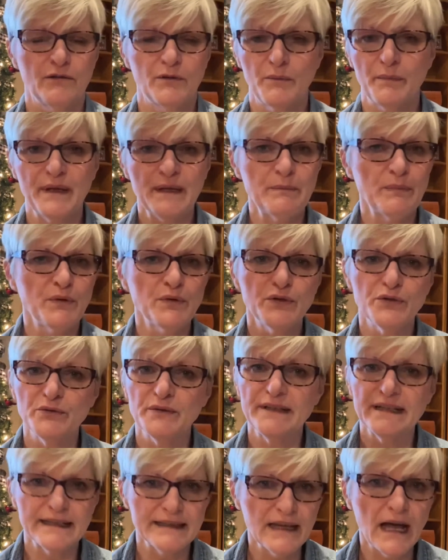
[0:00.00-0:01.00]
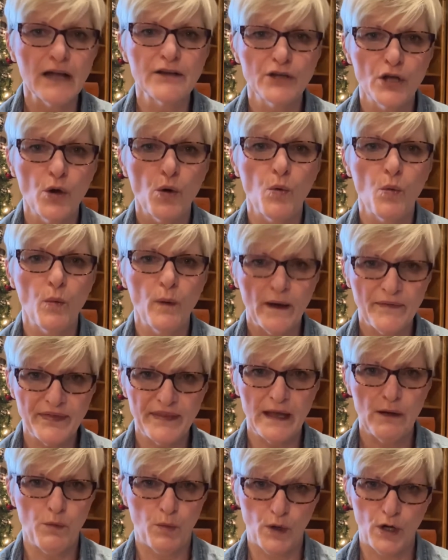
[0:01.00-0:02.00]
people who did not know what
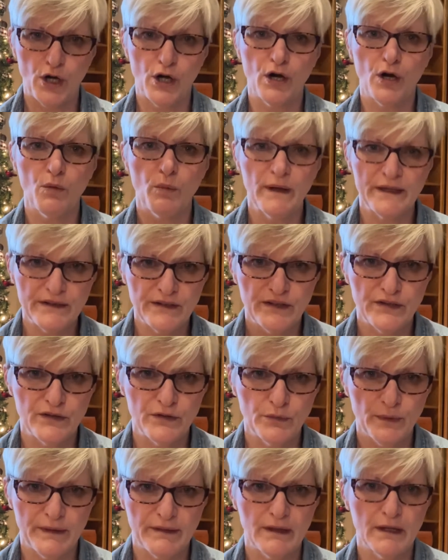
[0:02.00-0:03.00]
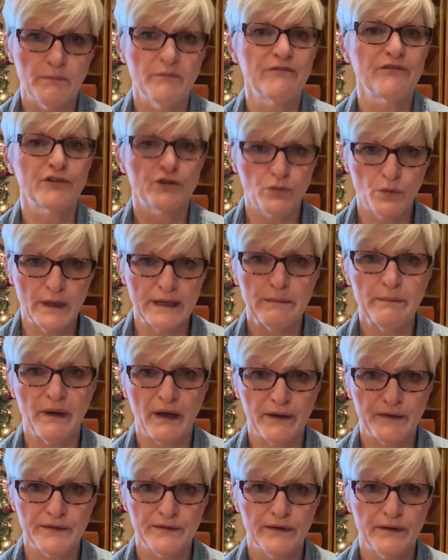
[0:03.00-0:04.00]
they were or what to do with them for 20
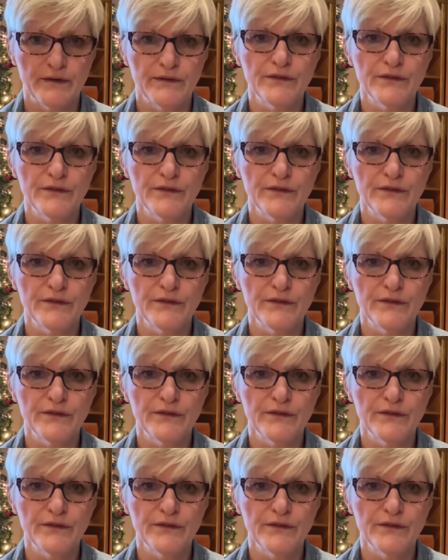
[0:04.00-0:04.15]
bucks.